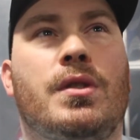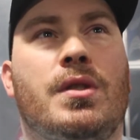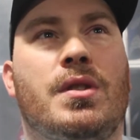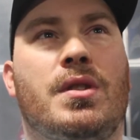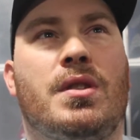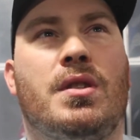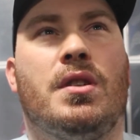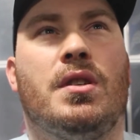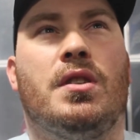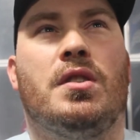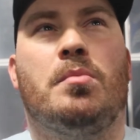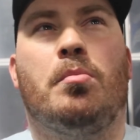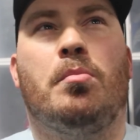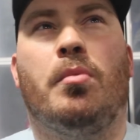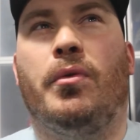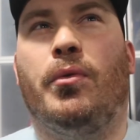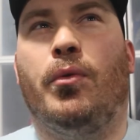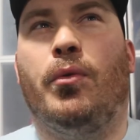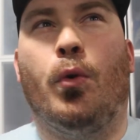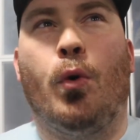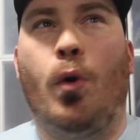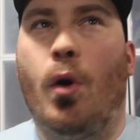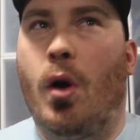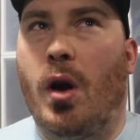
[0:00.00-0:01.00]
since
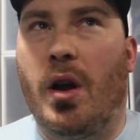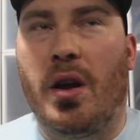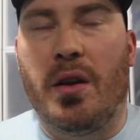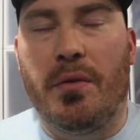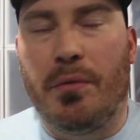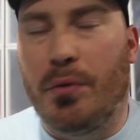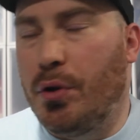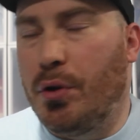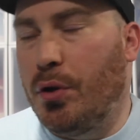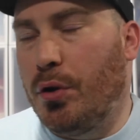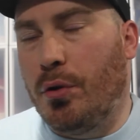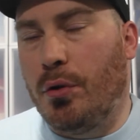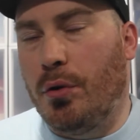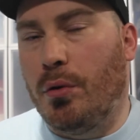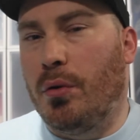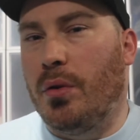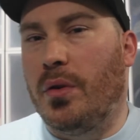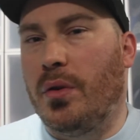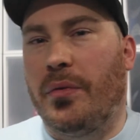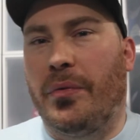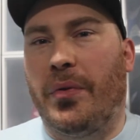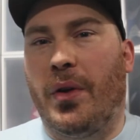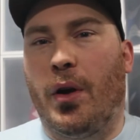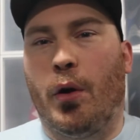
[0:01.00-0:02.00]
before I even
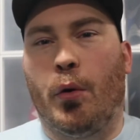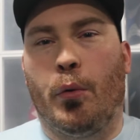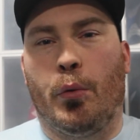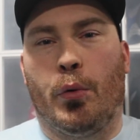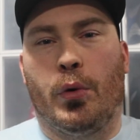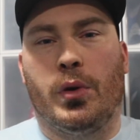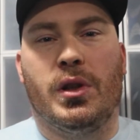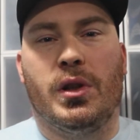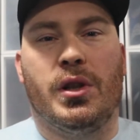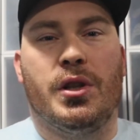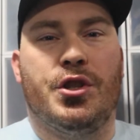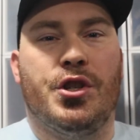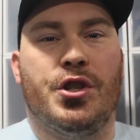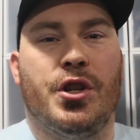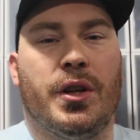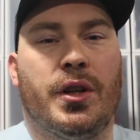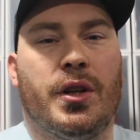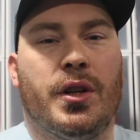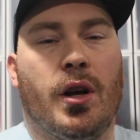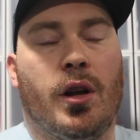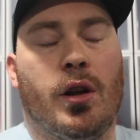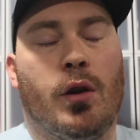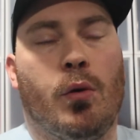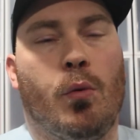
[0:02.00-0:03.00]
knew if they were a legit
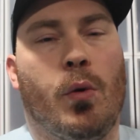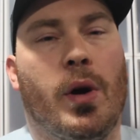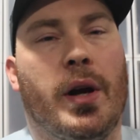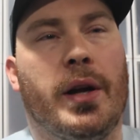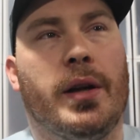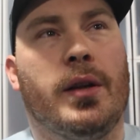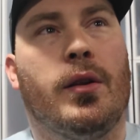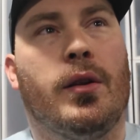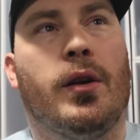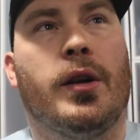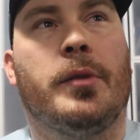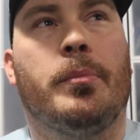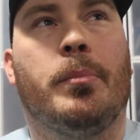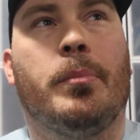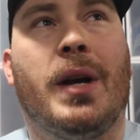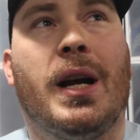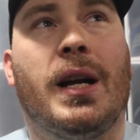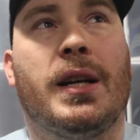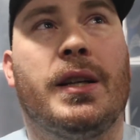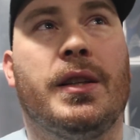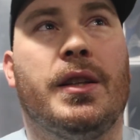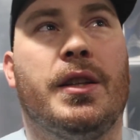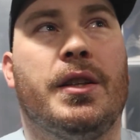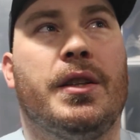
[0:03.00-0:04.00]
colorway. Like
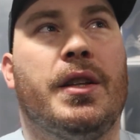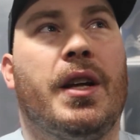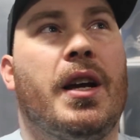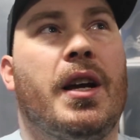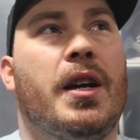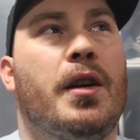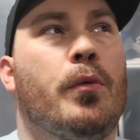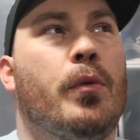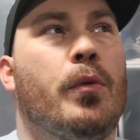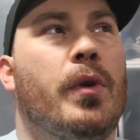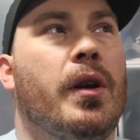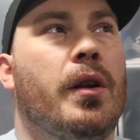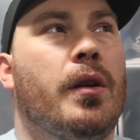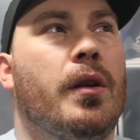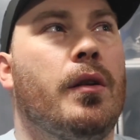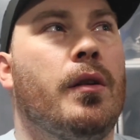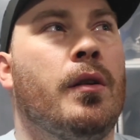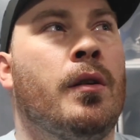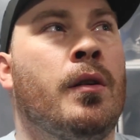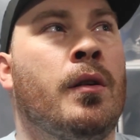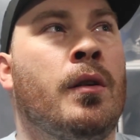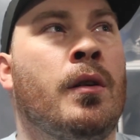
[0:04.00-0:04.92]
back in the day when,